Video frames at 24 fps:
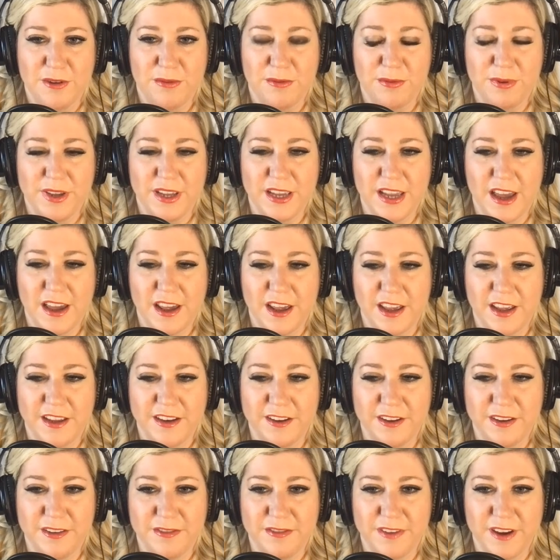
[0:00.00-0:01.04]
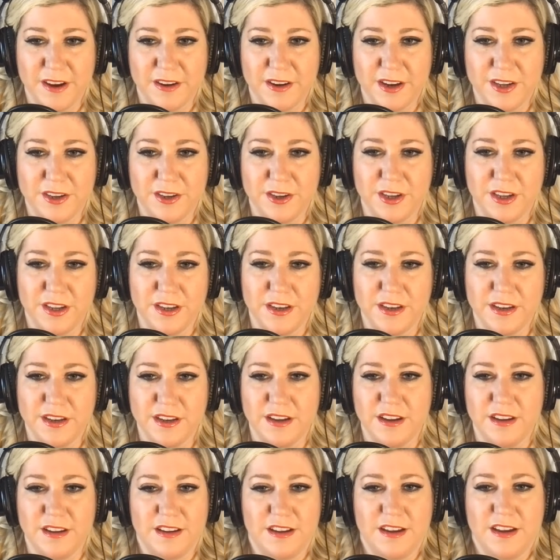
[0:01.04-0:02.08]
we had a very good
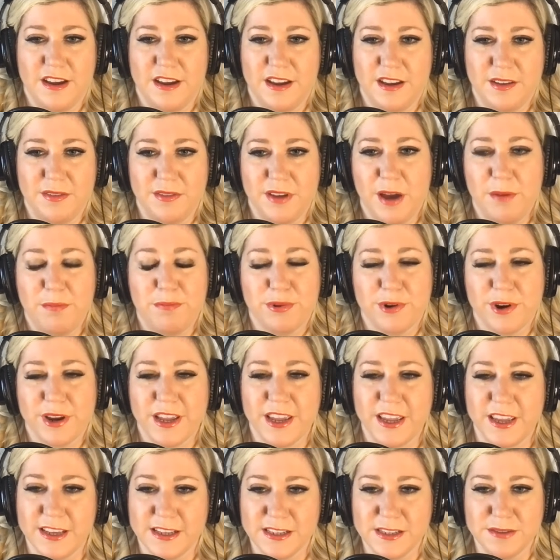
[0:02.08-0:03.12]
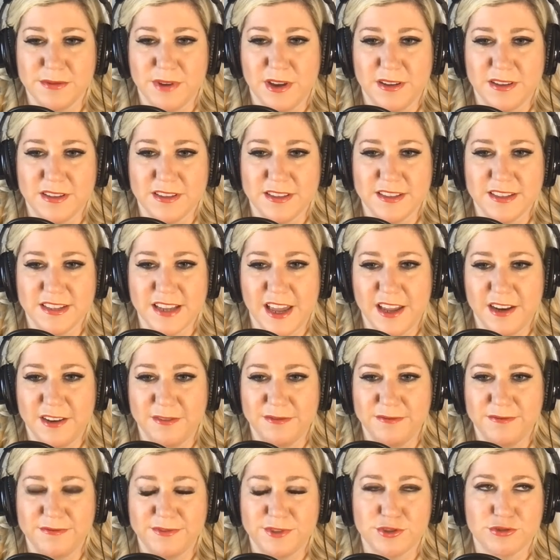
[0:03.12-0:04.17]
upbringing, as well as kind of
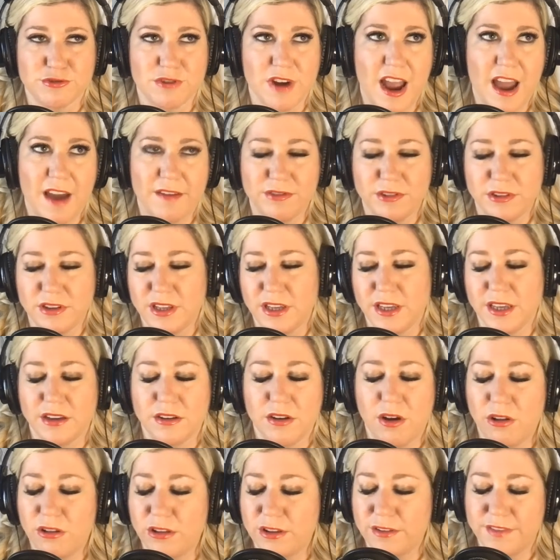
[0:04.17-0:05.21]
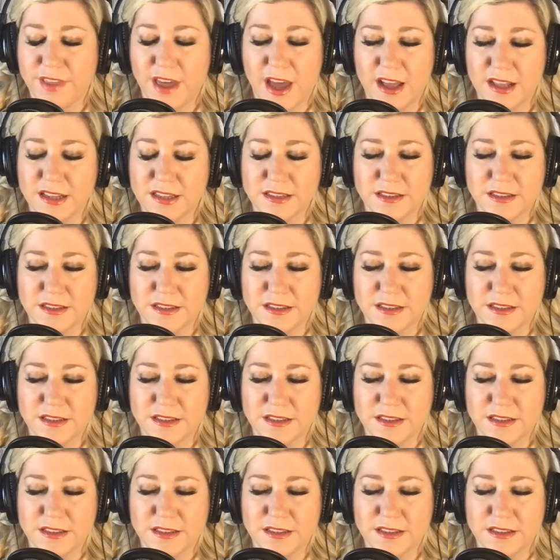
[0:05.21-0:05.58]
traveling, all of that.